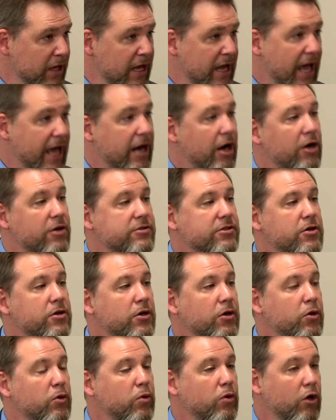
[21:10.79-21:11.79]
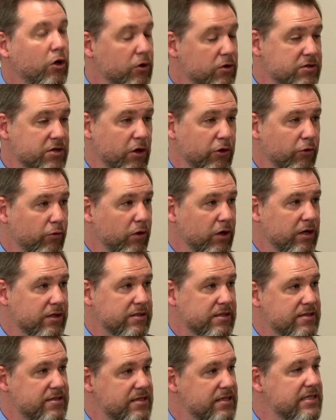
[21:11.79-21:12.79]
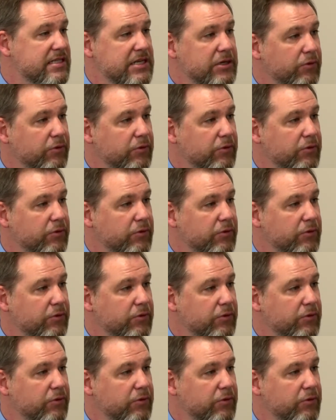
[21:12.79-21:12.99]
and also Girls on the Run to C.C.